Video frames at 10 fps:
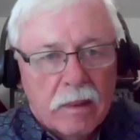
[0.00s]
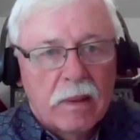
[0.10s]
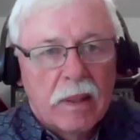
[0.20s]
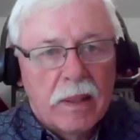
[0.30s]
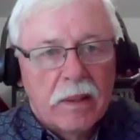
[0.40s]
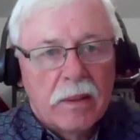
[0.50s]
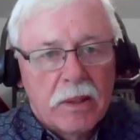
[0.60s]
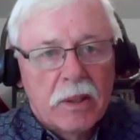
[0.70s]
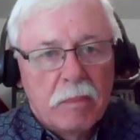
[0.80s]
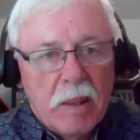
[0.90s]
Like there
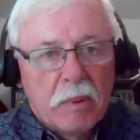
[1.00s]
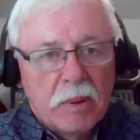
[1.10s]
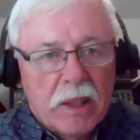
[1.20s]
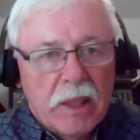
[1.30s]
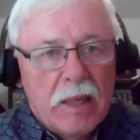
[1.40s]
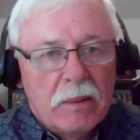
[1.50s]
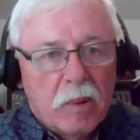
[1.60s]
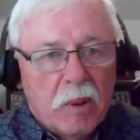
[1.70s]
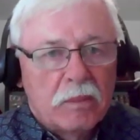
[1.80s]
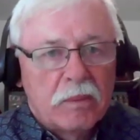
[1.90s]
isn't people today
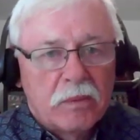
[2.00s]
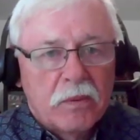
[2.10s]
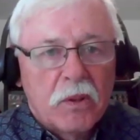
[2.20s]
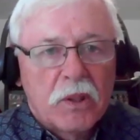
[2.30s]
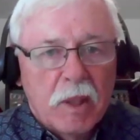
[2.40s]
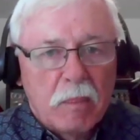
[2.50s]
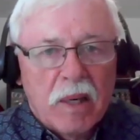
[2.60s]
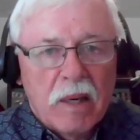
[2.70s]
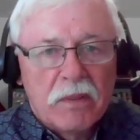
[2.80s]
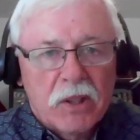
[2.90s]
falsely
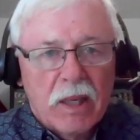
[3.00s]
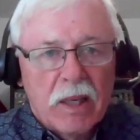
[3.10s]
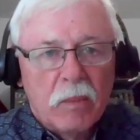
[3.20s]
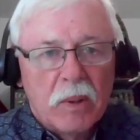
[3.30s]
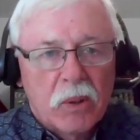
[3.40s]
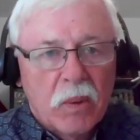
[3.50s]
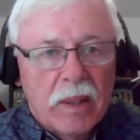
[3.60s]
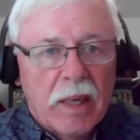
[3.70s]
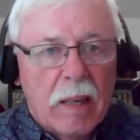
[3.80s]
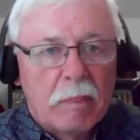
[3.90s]
prophesying what's
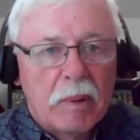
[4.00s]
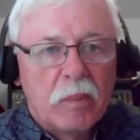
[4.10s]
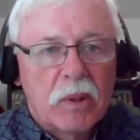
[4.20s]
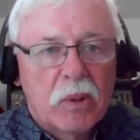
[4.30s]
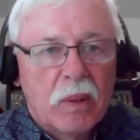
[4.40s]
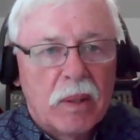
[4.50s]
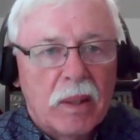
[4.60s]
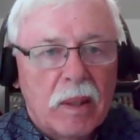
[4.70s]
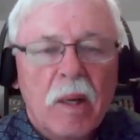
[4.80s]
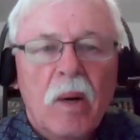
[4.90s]
going to happen, what's going to
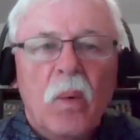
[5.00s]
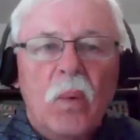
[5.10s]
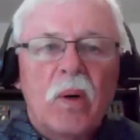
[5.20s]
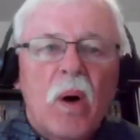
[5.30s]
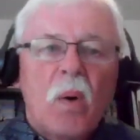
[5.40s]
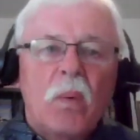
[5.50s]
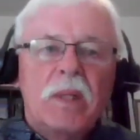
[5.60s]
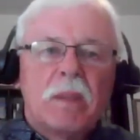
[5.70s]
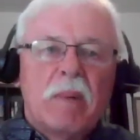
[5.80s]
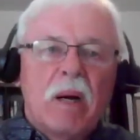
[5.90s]
come. We're
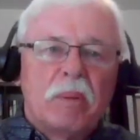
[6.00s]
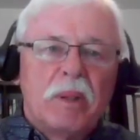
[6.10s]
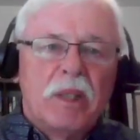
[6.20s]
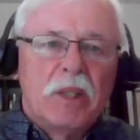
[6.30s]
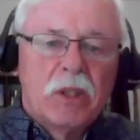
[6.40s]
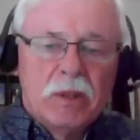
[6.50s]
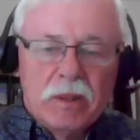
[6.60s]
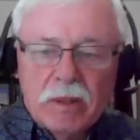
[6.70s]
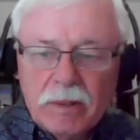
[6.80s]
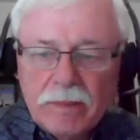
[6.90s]
always about
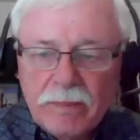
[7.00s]
predictions.